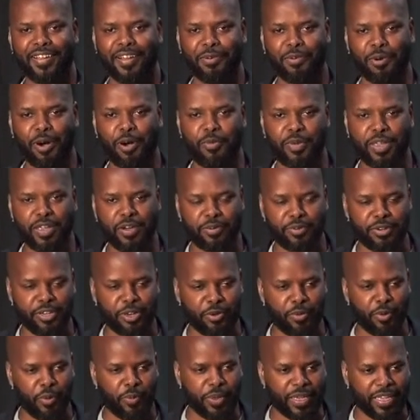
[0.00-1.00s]
What are we going to
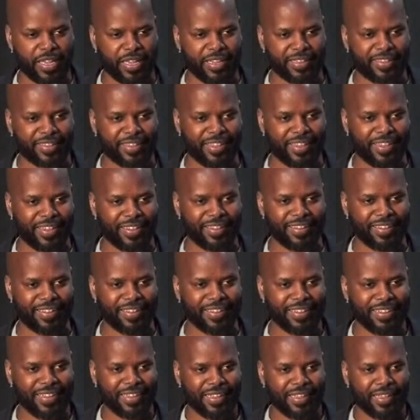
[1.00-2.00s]
do when we get there?
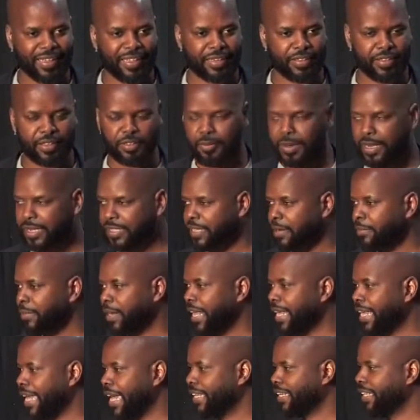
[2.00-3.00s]
You mean to tell me
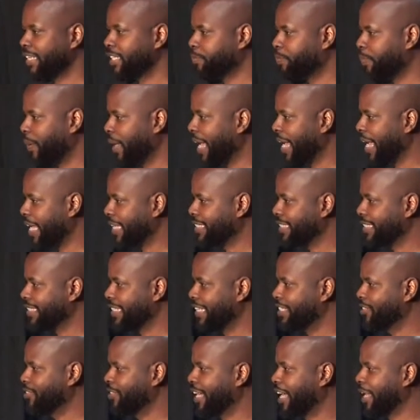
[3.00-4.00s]
they got these passes
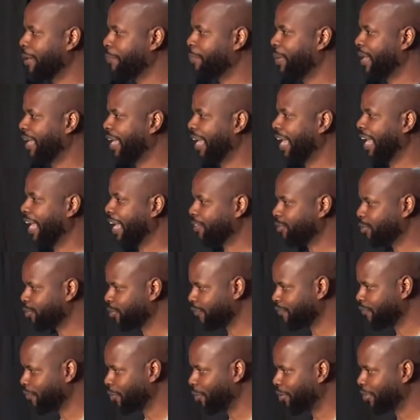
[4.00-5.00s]
that you got to pay
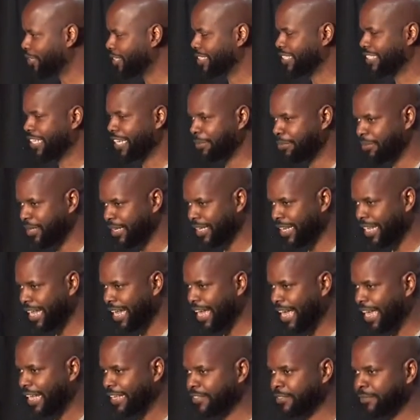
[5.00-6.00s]
extra for to skip the
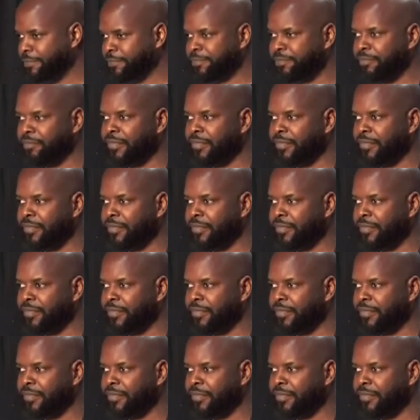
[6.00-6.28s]
lines?